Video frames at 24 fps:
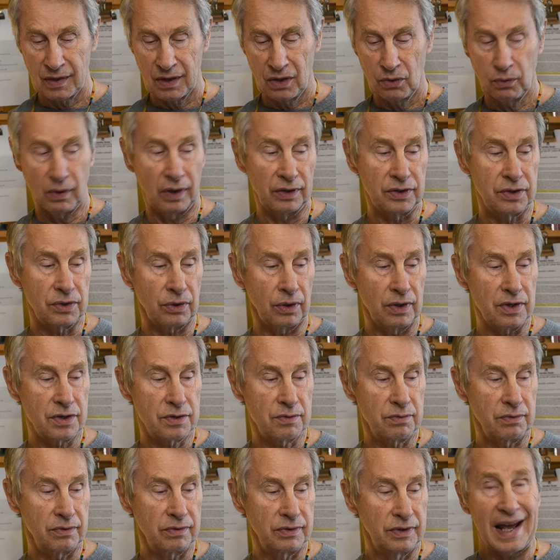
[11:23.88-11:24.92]
Well,
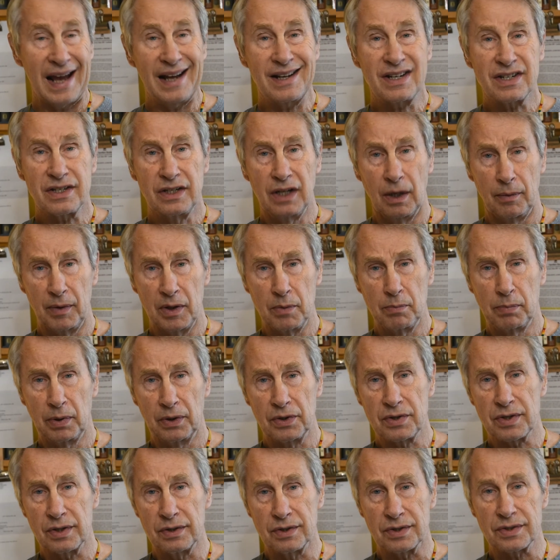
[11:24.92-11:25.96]
George H.W.
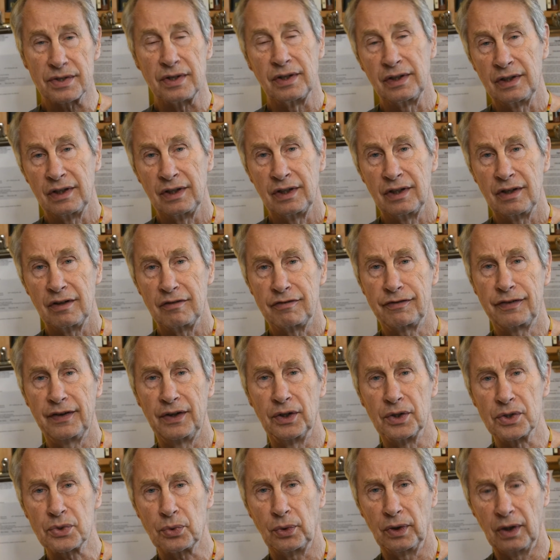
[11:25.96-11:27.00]
Bush's
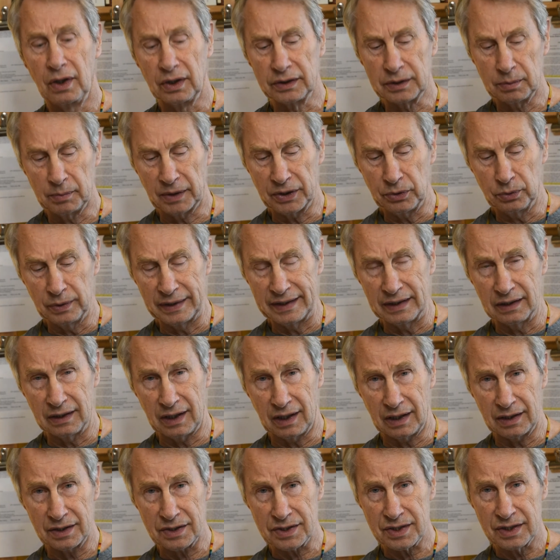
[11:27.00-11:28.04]
fears were ultimately
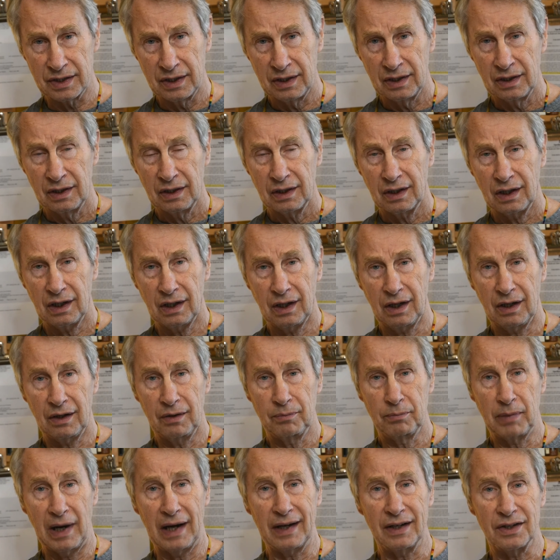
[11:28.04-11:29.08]
realized
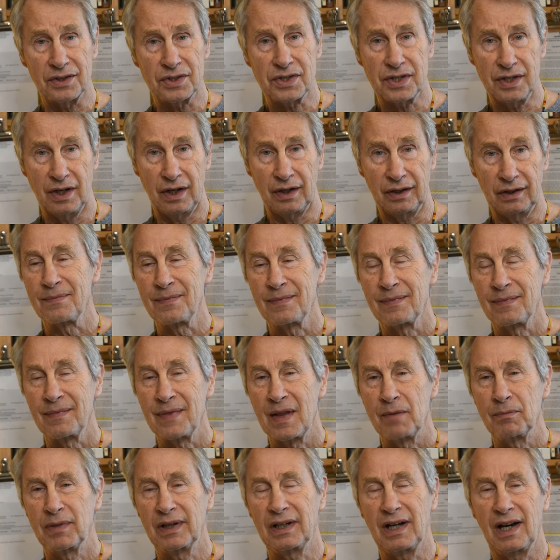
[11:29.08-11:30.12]
by his son.
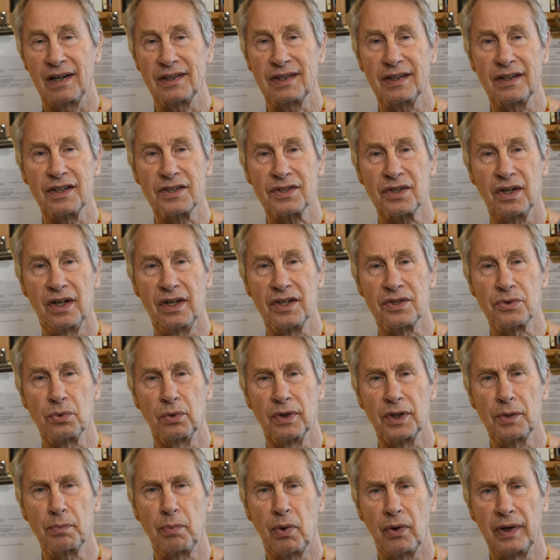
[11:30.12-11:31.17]
But I think it's
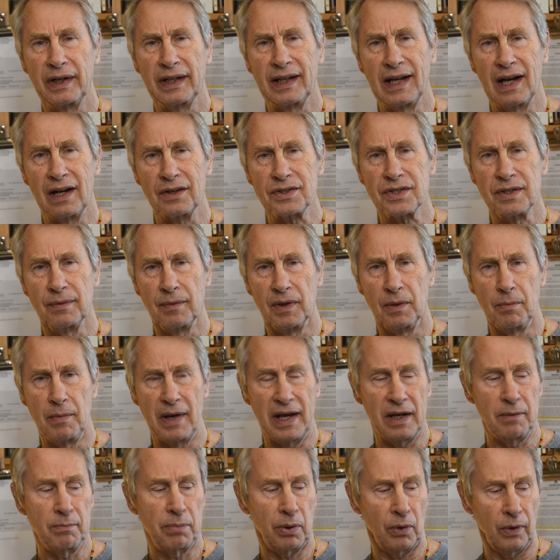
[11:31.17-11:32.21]
worth pointing out some of the
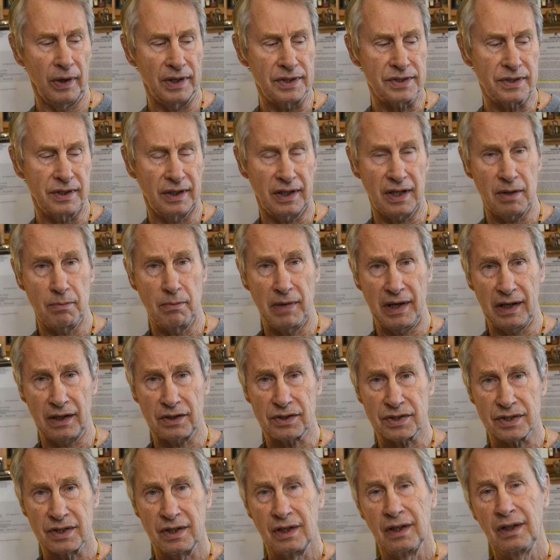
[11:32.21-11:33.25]
main points that he
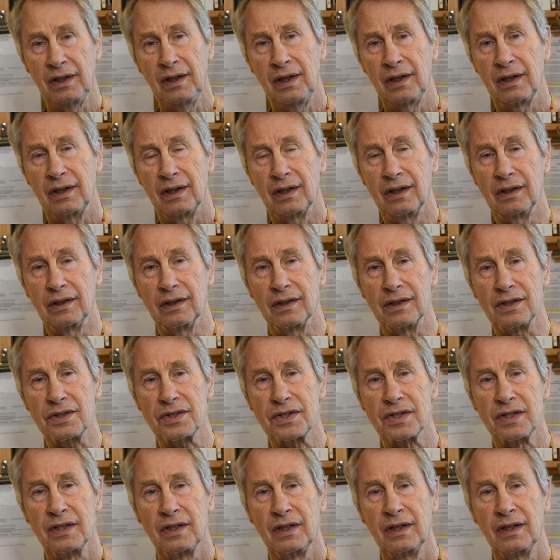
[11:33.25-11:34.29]
makes in this.